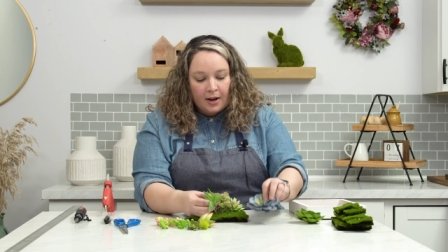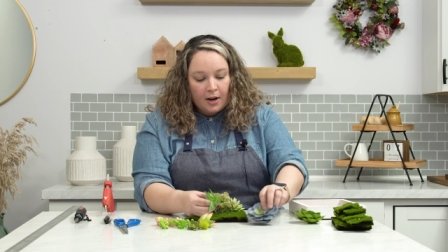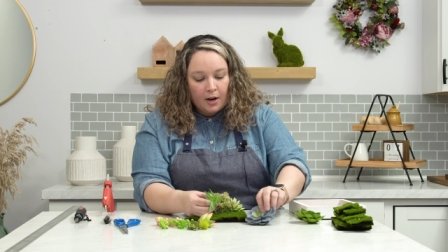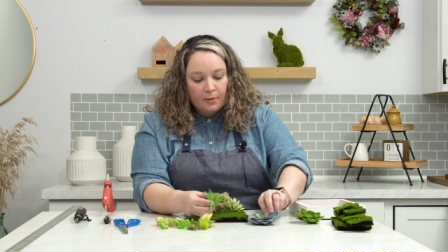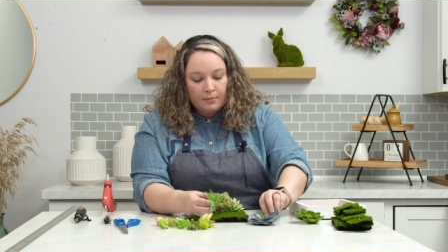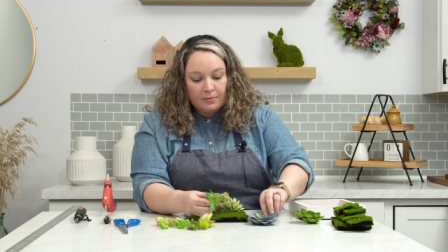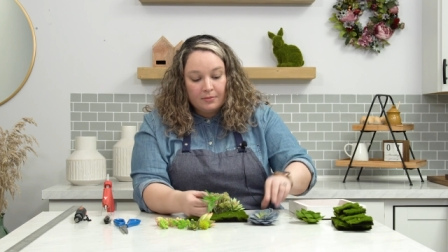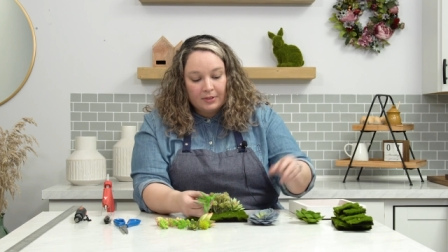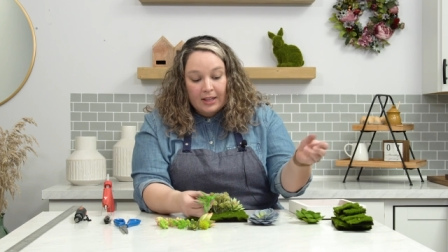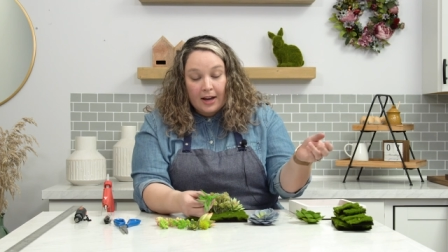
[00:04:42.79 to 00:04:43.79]
Um,
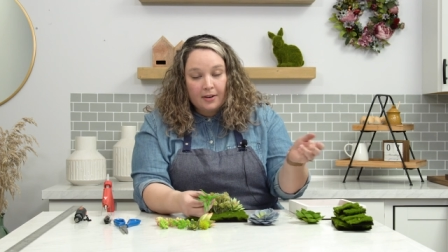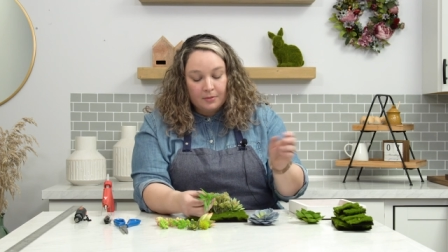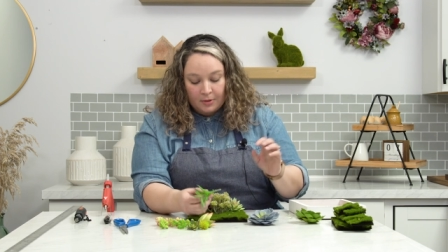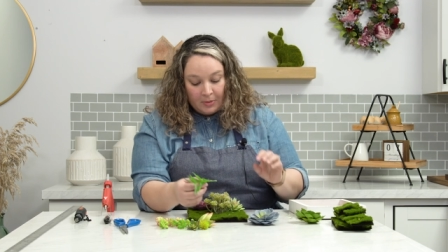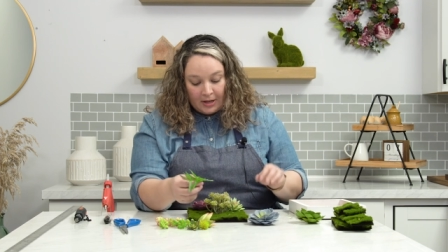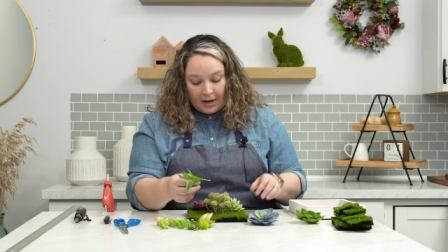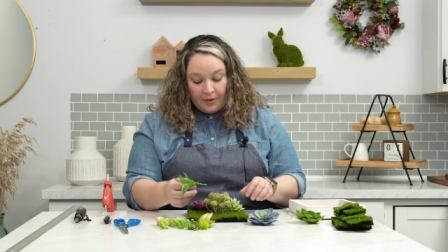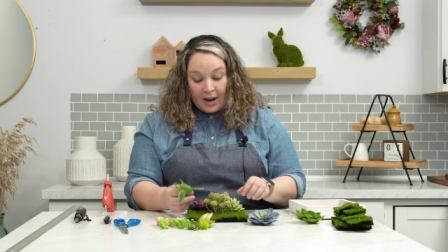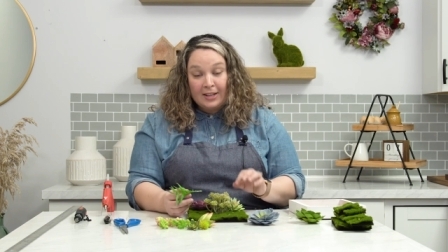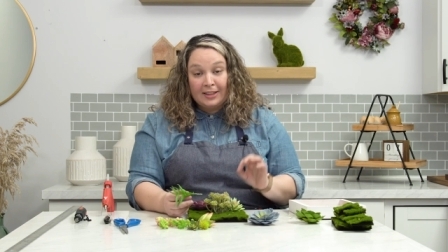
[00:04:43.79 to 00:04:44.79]
that would be
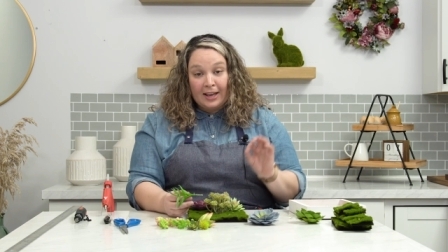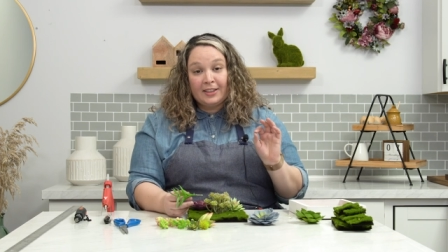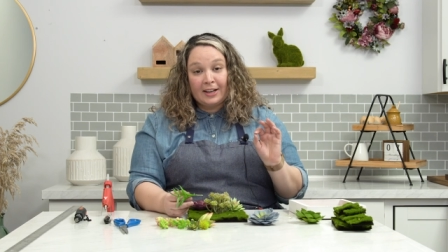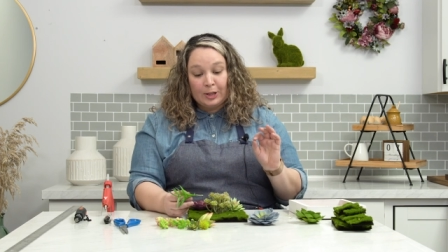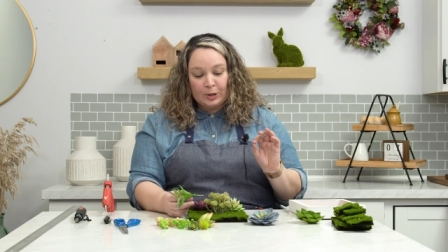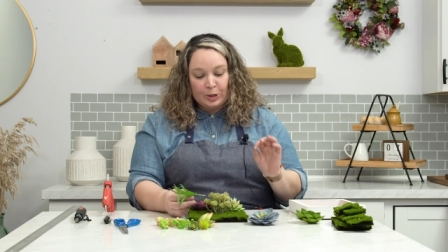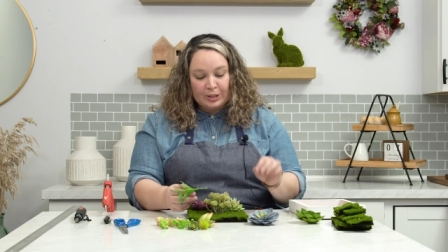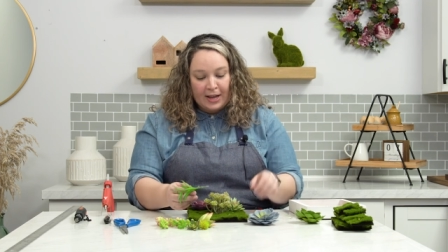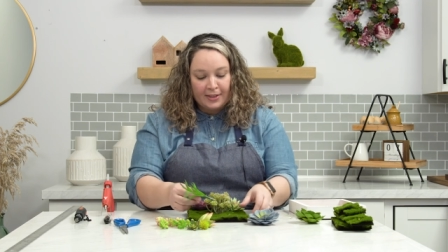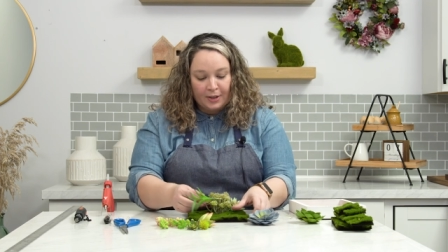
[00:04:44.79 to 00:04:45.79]
advice. I, I think I
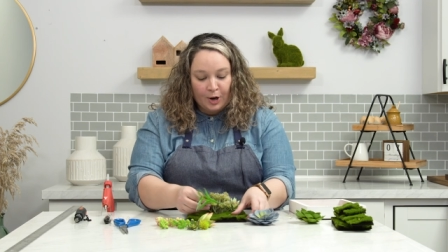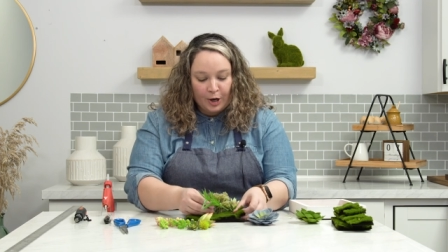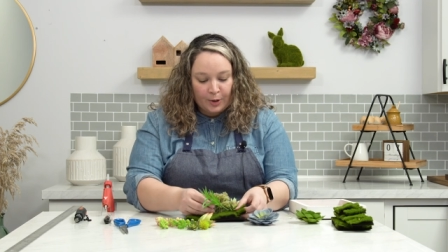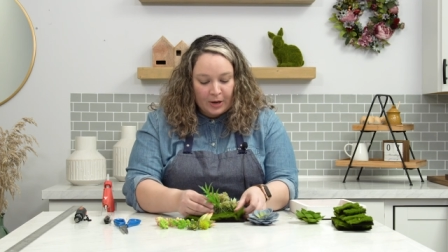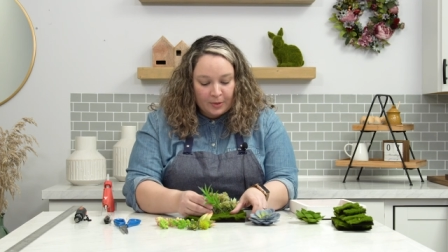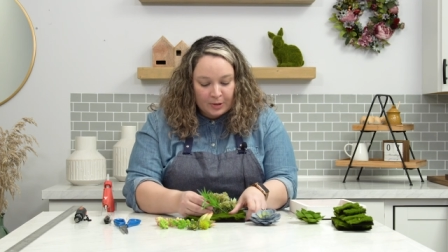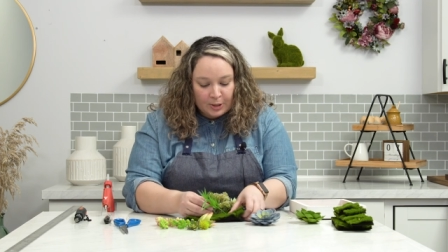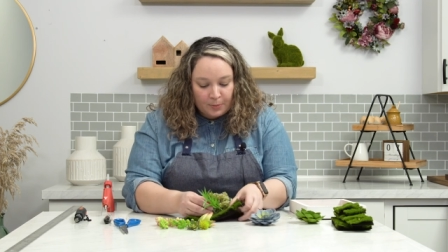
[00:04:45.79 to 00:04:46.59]
learned that the hard way, which is